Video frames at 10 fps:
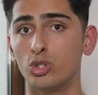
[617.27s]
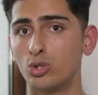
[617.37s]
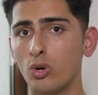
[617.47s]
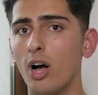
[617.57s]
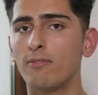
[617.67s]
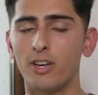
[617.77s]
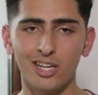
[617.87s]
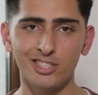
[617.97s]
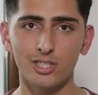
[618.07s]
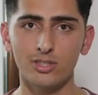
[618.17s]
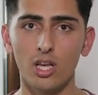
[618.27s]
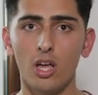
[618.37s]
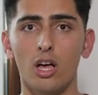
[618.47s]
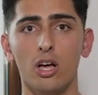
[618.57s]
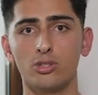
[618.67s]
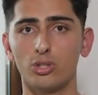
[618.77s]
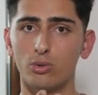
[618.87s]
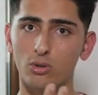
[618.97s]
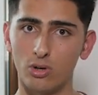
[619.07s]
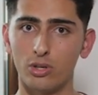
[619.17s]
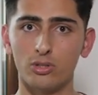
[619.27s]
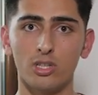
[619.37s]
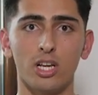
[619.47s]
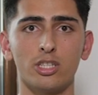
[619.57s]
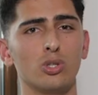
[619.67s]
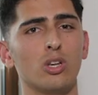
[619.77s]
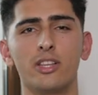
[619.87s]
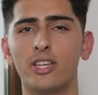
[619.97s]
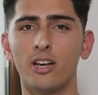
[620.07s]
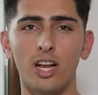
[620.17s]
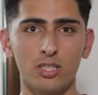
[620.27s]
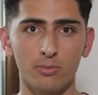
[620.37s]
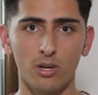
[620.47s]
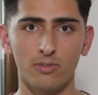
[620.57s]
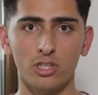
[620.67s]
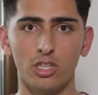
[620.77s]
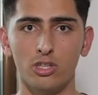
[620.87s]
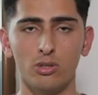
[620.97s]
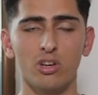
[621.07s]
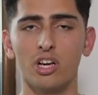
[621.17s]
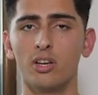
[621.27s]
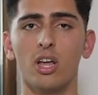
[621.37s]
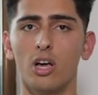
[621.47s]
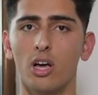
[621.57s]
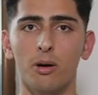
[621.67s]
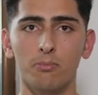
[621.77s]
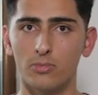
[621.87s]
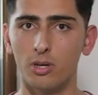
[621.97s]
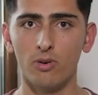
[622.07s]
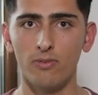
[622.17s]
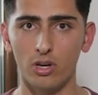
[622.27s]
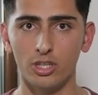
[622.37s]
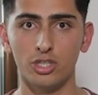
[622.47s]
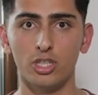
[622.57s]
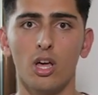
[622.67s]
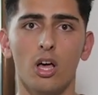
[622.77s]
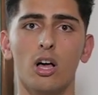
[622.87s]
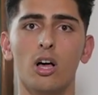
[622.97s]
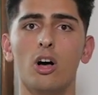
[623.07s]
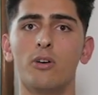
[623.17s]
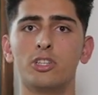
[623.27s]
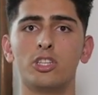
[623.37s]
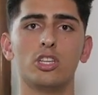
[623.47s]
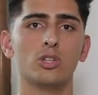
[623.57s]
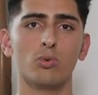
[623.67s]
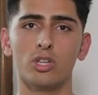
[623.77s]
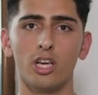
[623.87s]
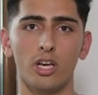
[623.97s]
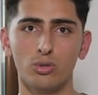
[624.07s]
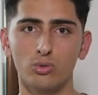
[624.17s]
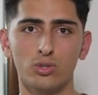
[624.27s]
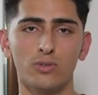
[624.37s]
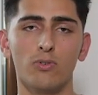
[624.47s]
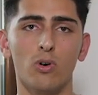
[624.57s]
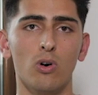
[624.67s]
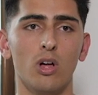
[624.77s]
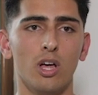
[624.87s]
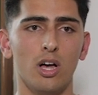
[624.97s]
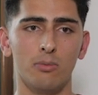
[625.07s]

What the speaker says: You do have lectures, so you will go into the lecture, you learn the anatomy of the teeth, you learn the morphology of the teeth, what they are used for,